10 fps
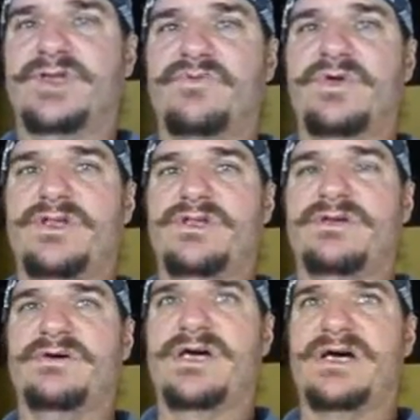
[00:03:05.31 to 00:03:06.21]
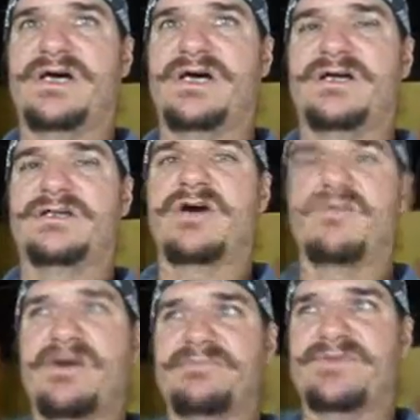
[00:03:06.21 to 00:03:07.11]
will go
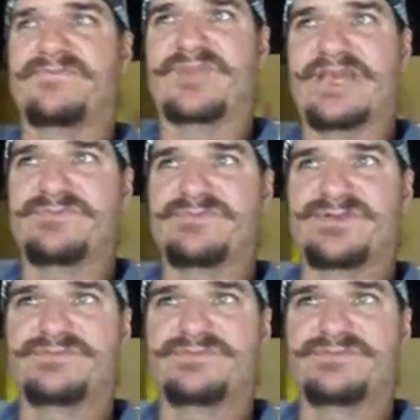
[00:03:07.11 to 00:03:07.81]
up in flames.